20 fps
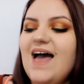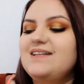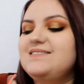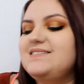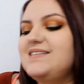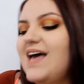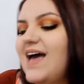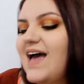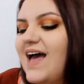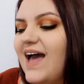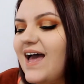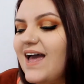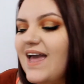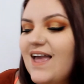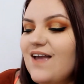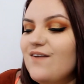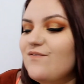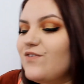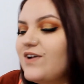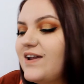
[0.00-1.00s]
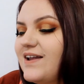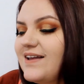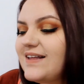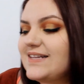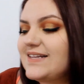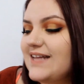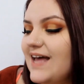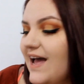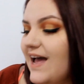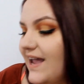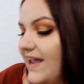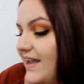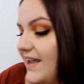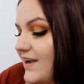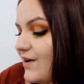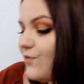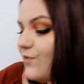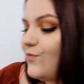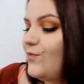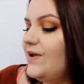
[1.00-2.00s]
dying every night
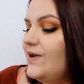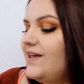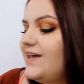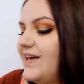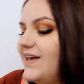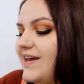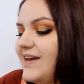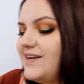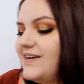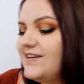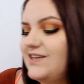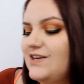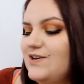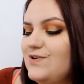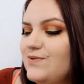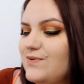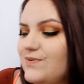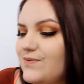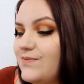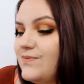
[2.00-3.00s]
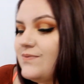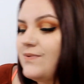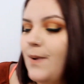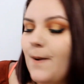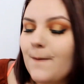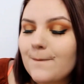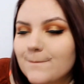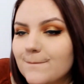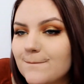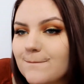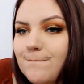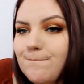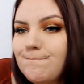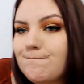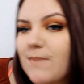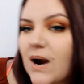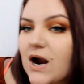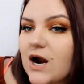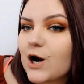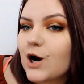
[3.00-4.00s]
with you.
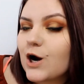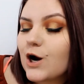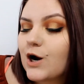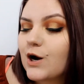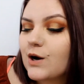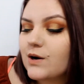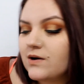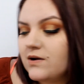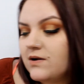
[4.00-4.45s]
My.